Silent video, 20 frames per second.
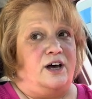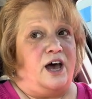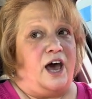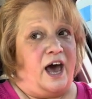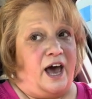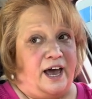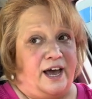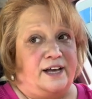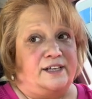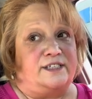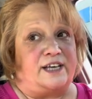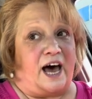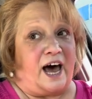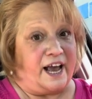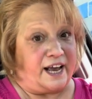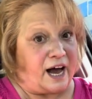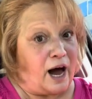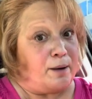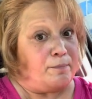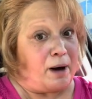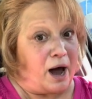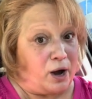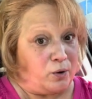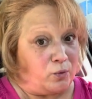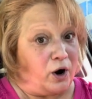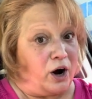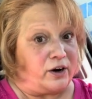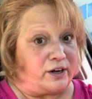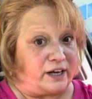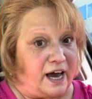And I got my
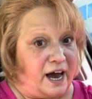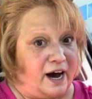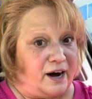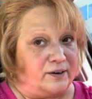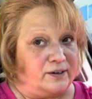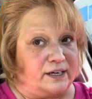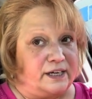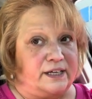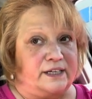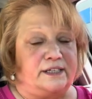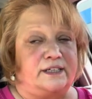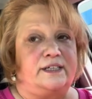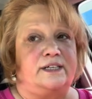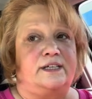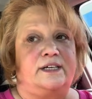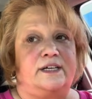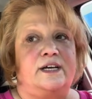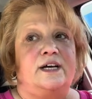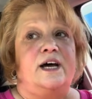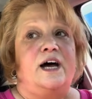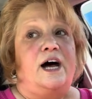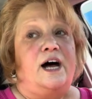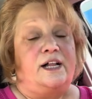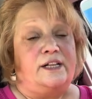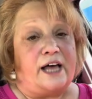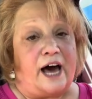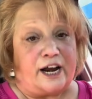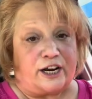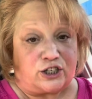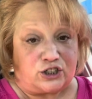workout a
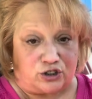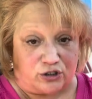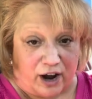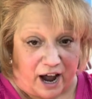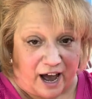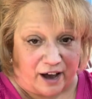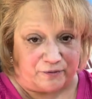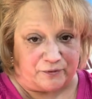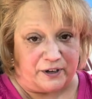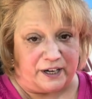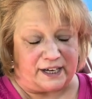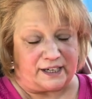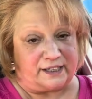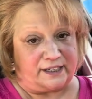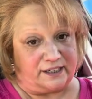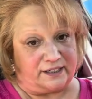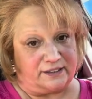lot of traffic.